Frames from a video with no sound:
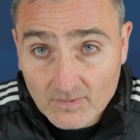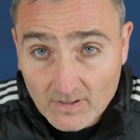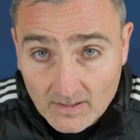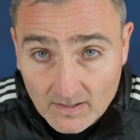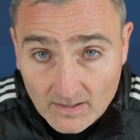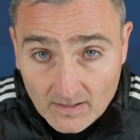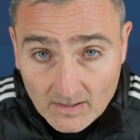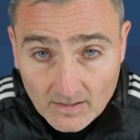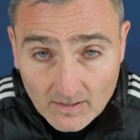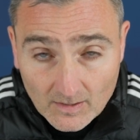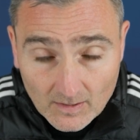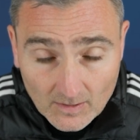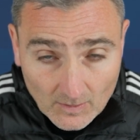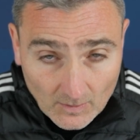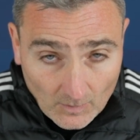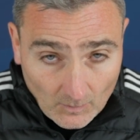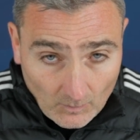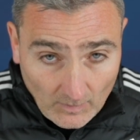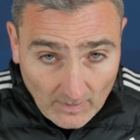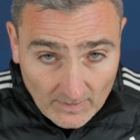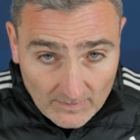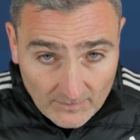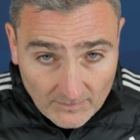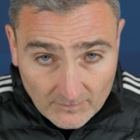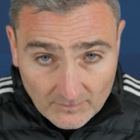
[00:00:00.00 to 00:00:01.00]
uh,
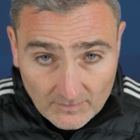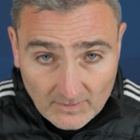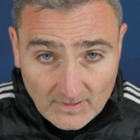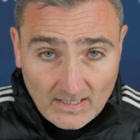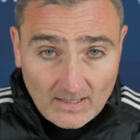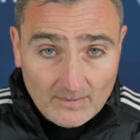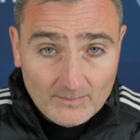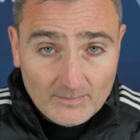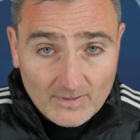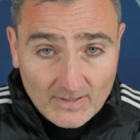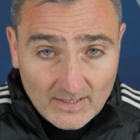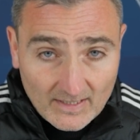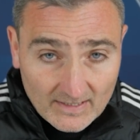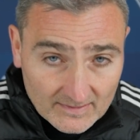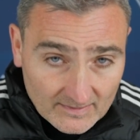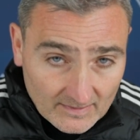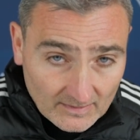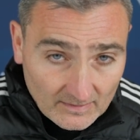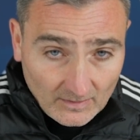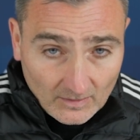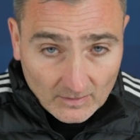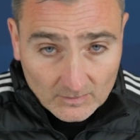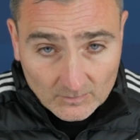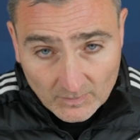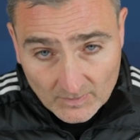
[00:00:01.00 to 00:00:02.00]
went through the number eight a
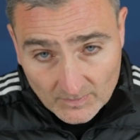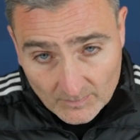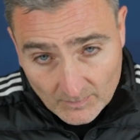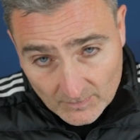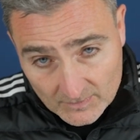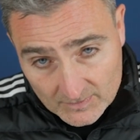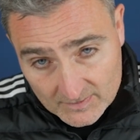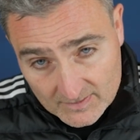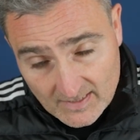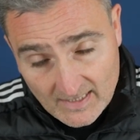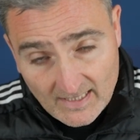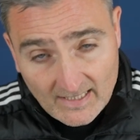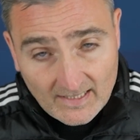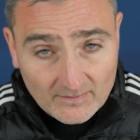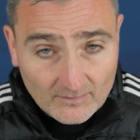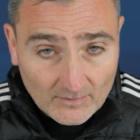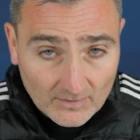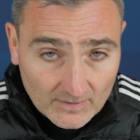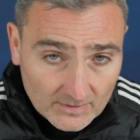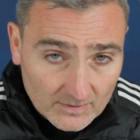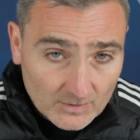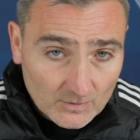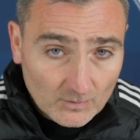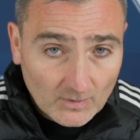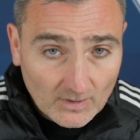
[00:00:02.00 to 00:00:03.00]
lot with Monteiro
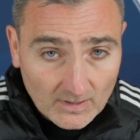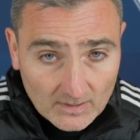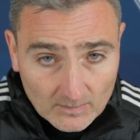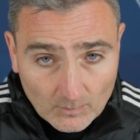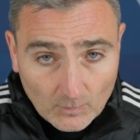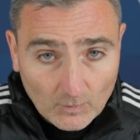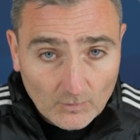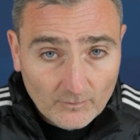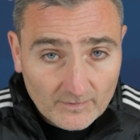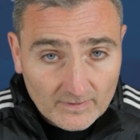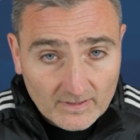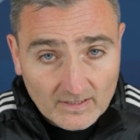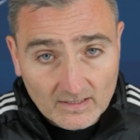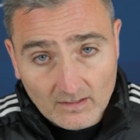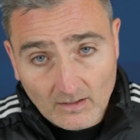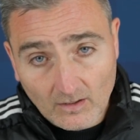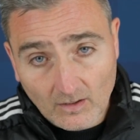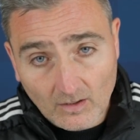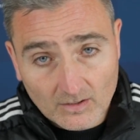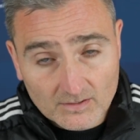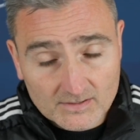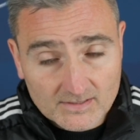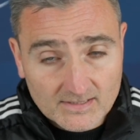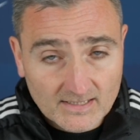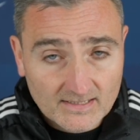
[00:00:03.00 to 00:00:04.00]
and Yueill moving a
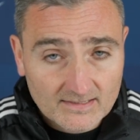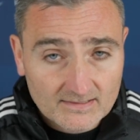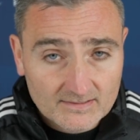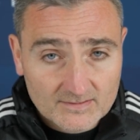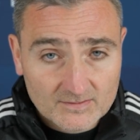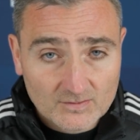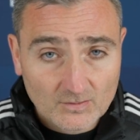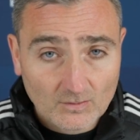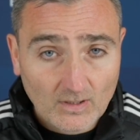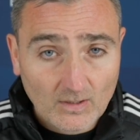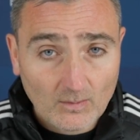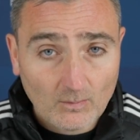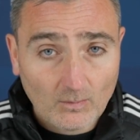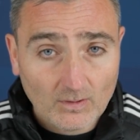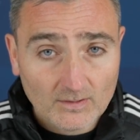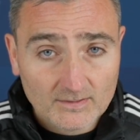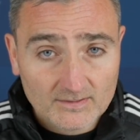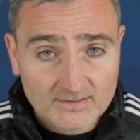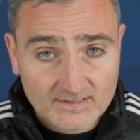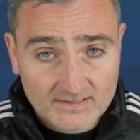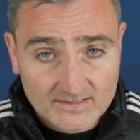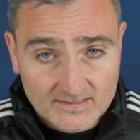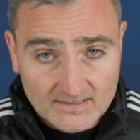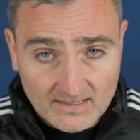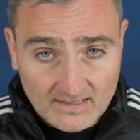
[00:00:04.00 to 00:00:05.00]
lot, and so I
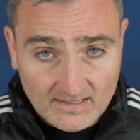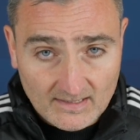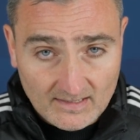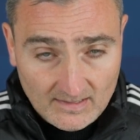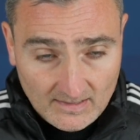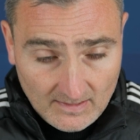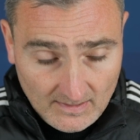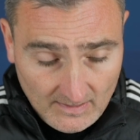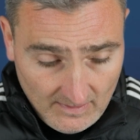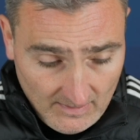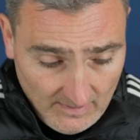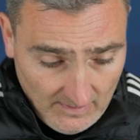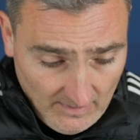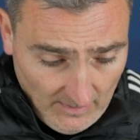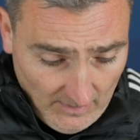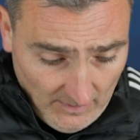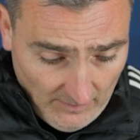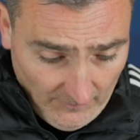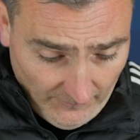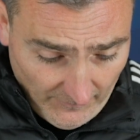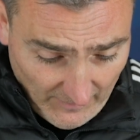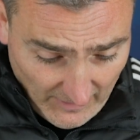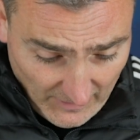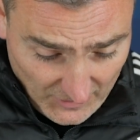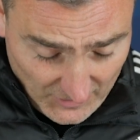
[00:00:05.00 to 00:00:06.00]
wanted uh,
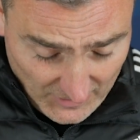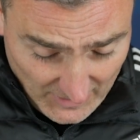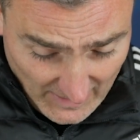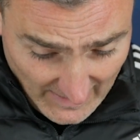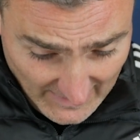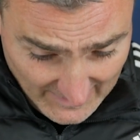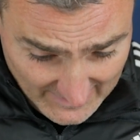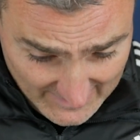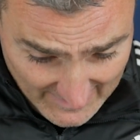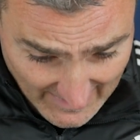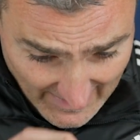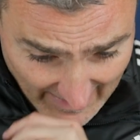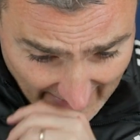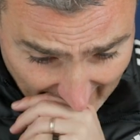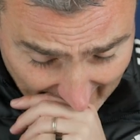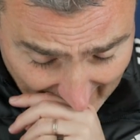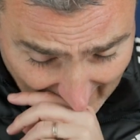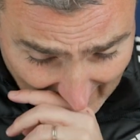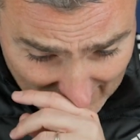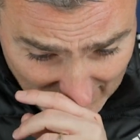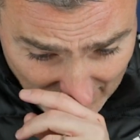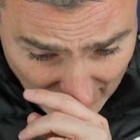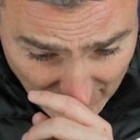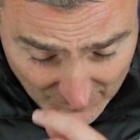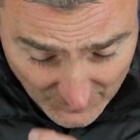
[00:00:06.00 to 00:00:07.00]
fresh legs there.
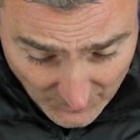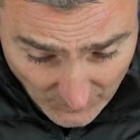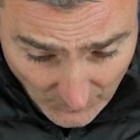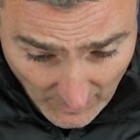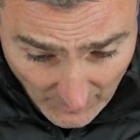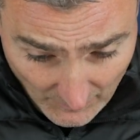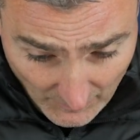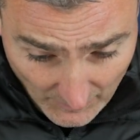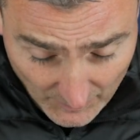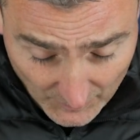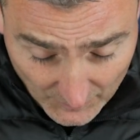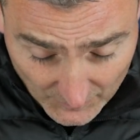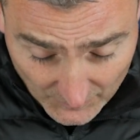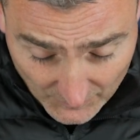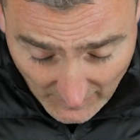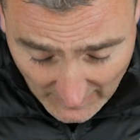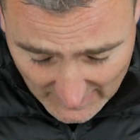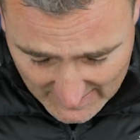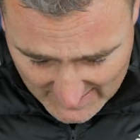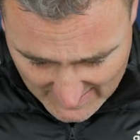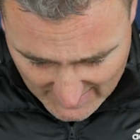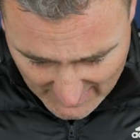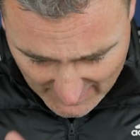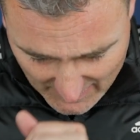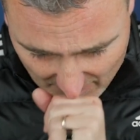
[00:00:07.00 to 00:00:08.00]
That's the reason why we put
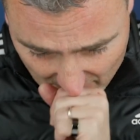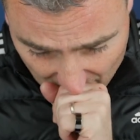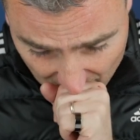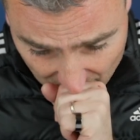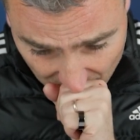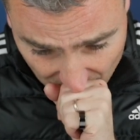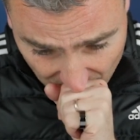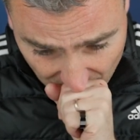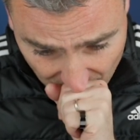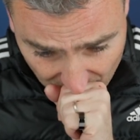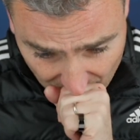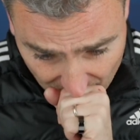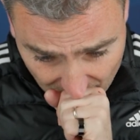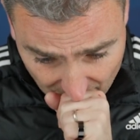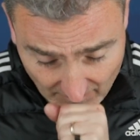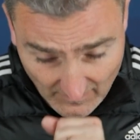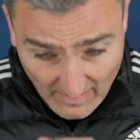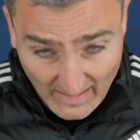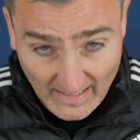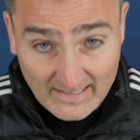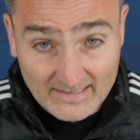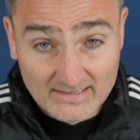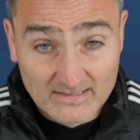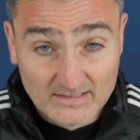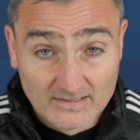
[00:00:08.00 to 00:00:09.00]
Rusty,
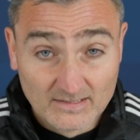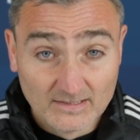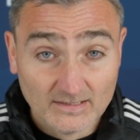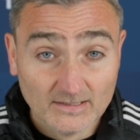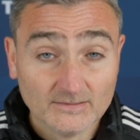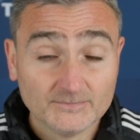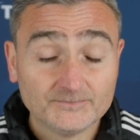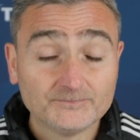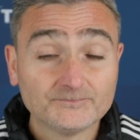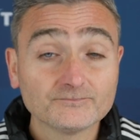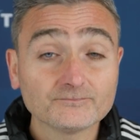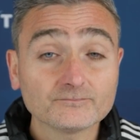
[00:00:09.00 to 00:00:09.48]
and. Uh,